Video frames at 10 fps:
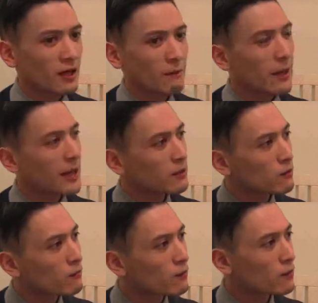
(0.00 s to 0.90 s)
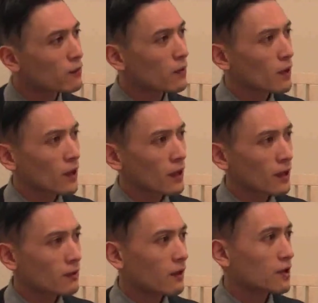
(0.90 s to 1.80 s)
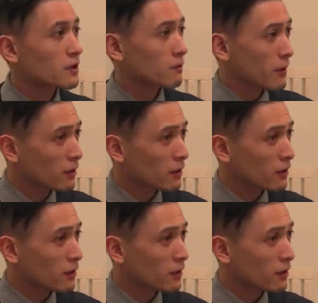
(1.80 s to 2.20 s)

a panel view, and they actually